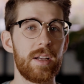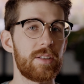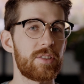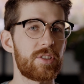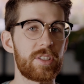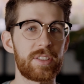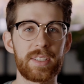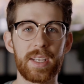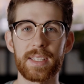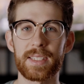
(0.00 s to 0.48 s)

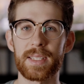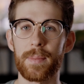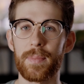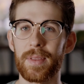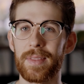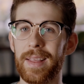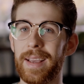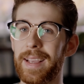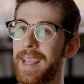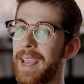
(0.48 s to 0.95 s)
Just say
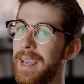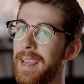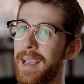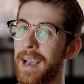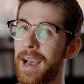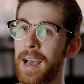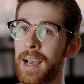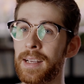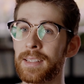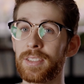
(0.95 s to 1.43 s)
something like, hey
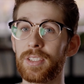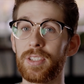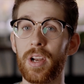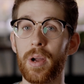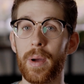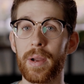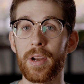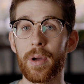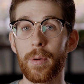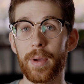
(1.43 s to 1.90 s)
guys,
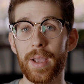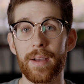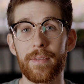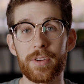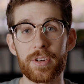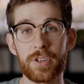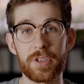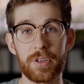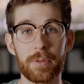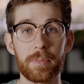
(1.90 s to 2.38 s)
I know we have
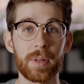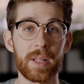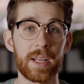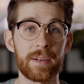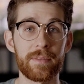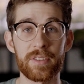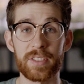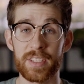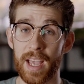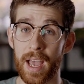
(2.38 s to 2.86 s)
our shoot
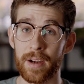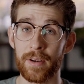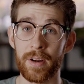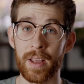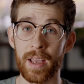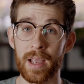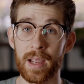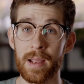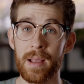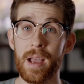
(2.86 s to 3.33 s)
planned for
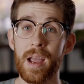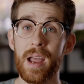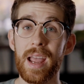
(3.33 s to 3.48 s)
Saturday.